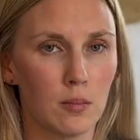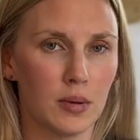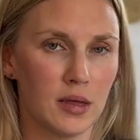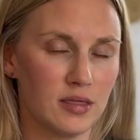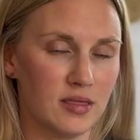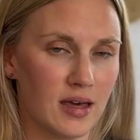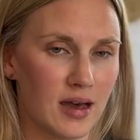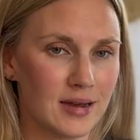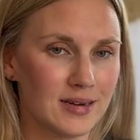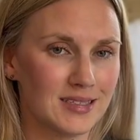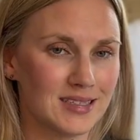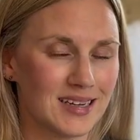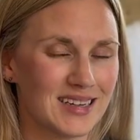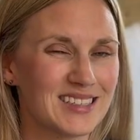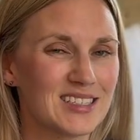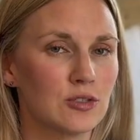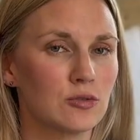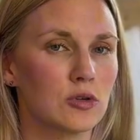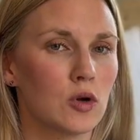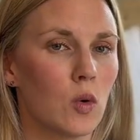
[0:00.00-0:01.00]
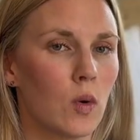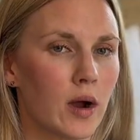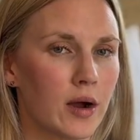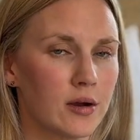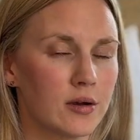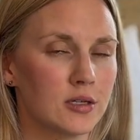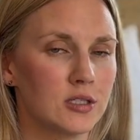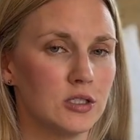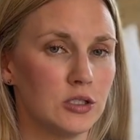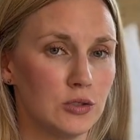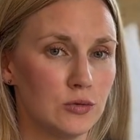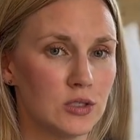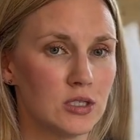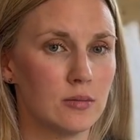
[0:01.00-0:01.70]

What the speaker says: but that does require you